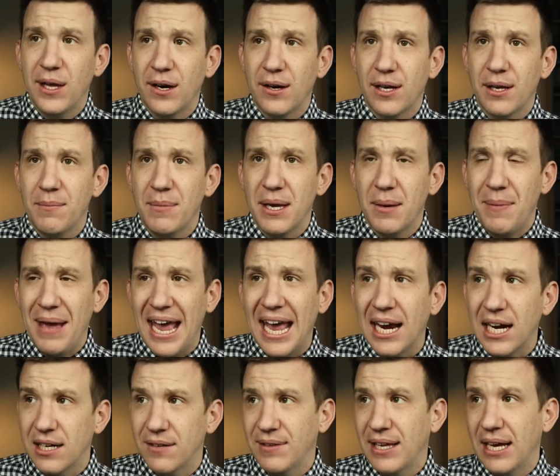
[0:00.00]
there can be a
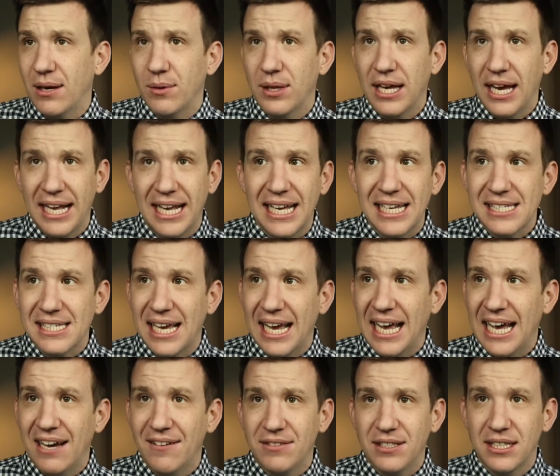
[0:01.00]
panic of like, well, I guess I
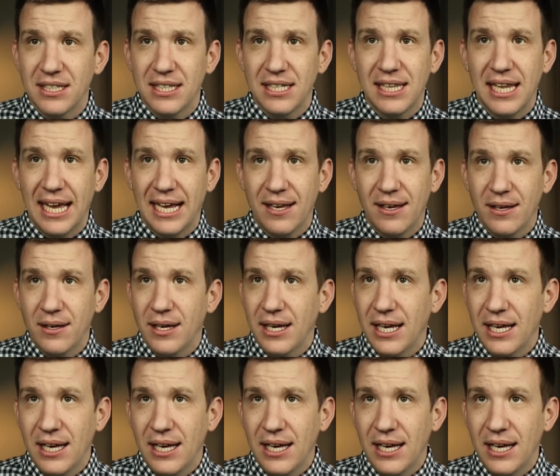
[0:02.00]
have to, like,